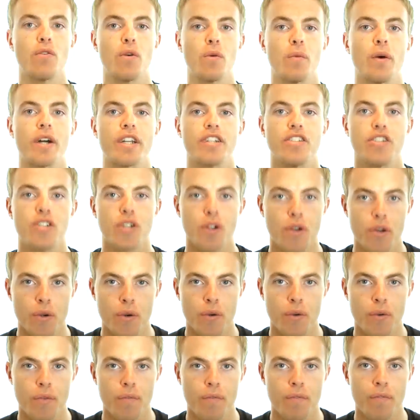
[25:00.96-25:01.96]
what is true.
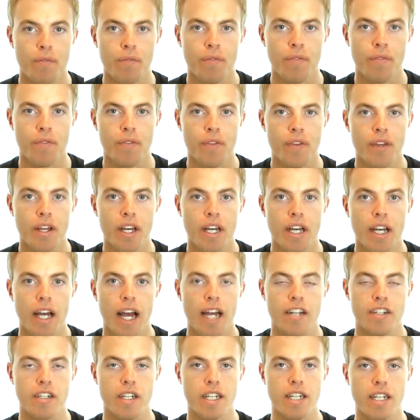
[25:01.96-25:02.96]

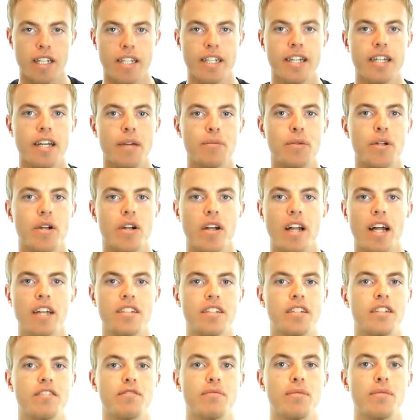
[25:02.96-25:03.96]
And to clean up your
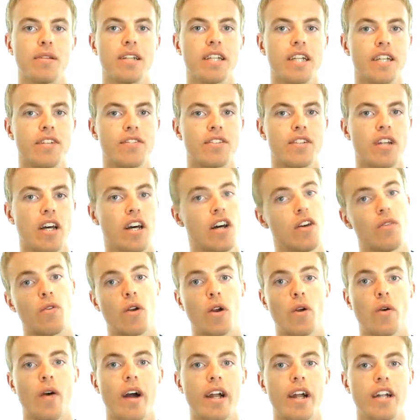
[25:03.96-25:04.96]
closet of beliefs
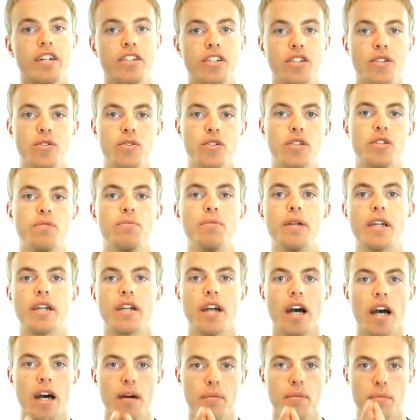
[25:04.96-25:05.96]
requires you to
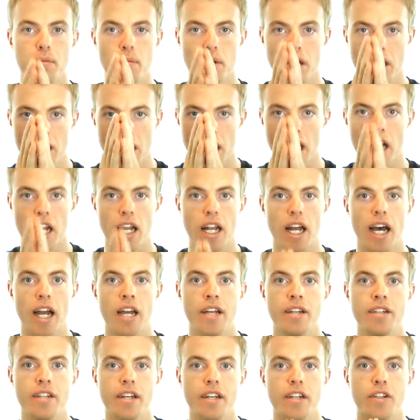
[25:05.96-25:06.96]
become
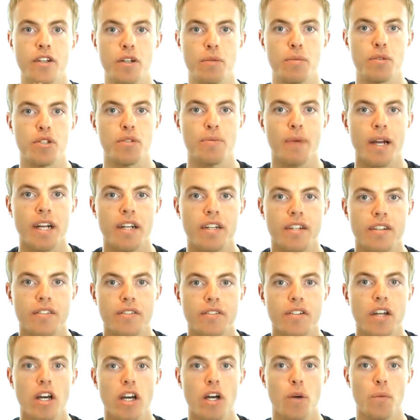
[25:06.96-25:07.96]
aligned in your
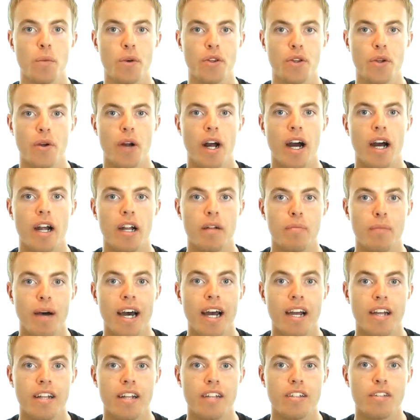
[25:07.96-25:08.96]
perspectives with your higher
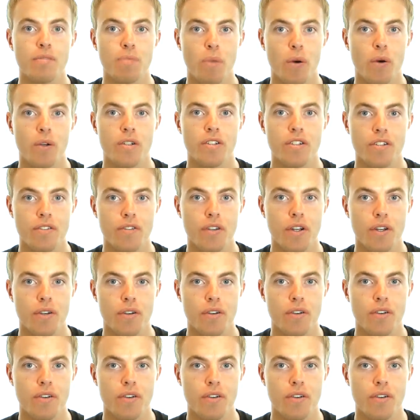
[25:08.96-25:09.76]
mind's points of view.